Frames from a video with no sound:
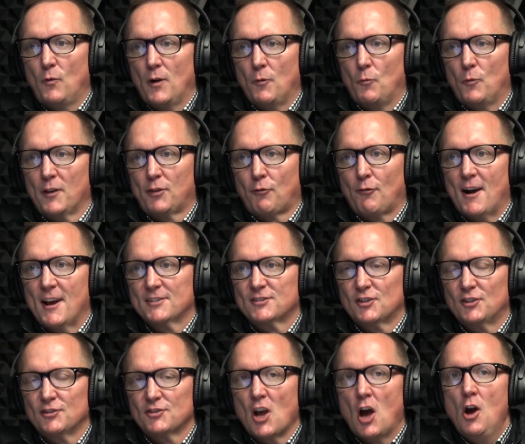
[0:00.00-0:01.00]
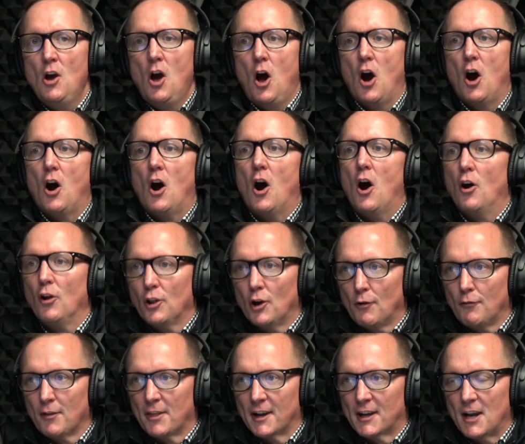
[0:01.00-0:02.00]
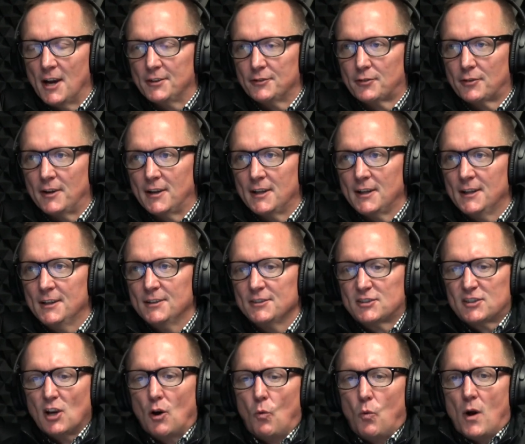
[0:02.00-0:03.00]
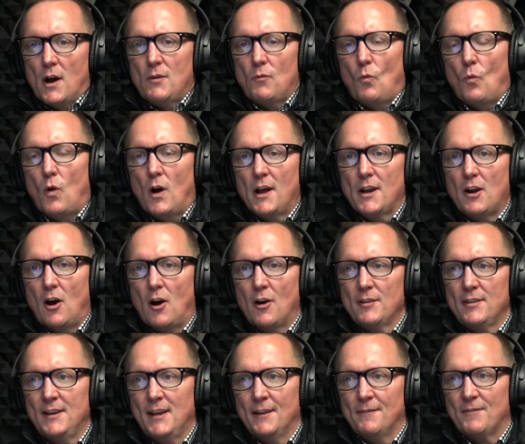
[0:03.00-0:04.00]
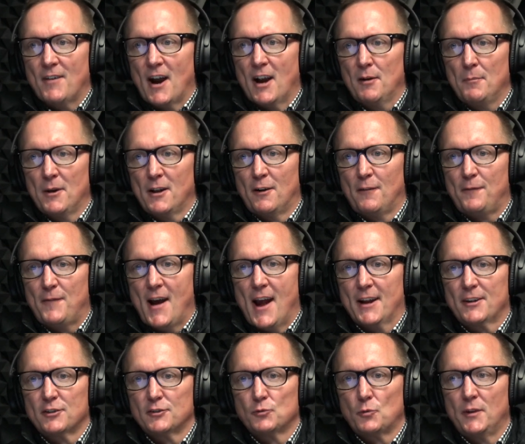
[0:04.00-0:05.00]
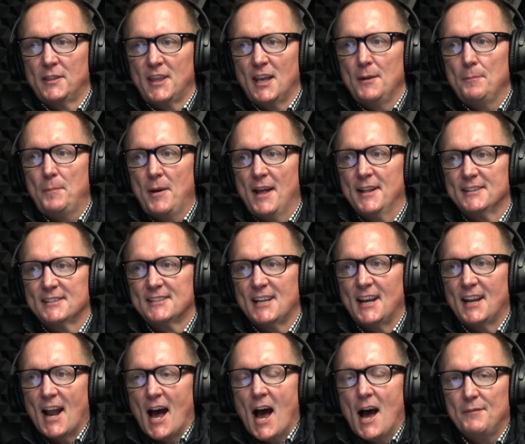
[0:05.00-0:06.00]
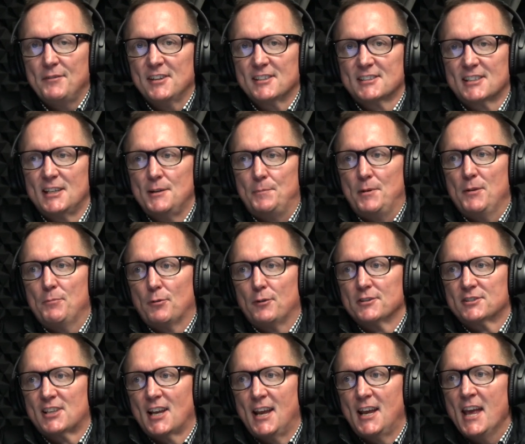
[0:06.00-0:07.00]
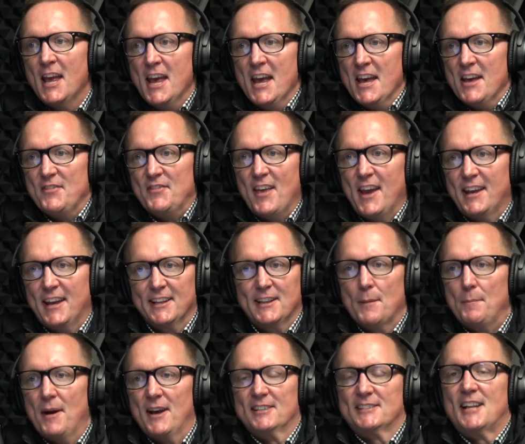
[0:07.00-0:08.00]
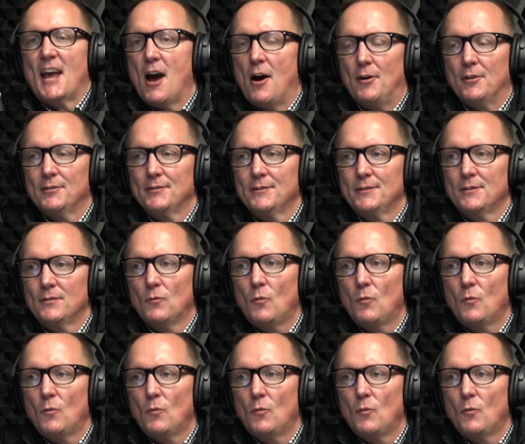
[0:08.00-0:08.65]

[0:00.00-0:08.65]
with, with wrestlers all over the country. So what yes. what are the environmental factors within Penn State? Obviously, people will say they get the best talent.